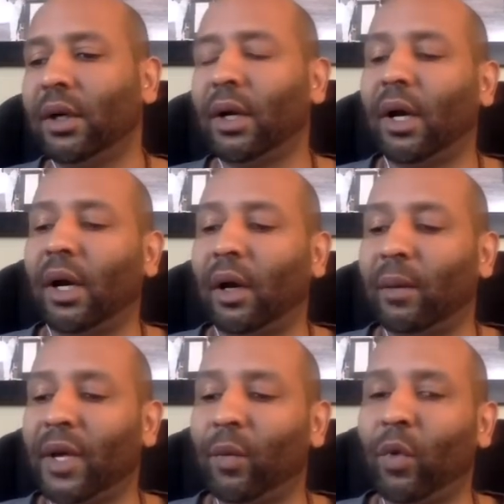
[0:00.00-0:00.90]
um,
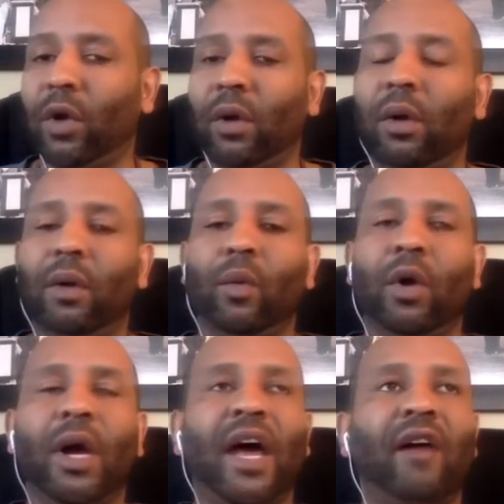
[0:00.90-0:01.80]
and we'll
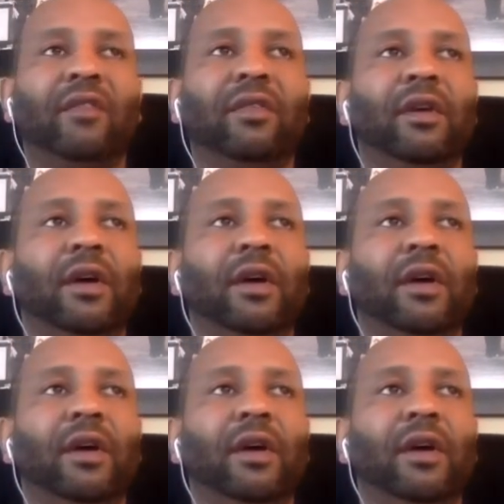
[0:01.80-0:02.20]
we'll have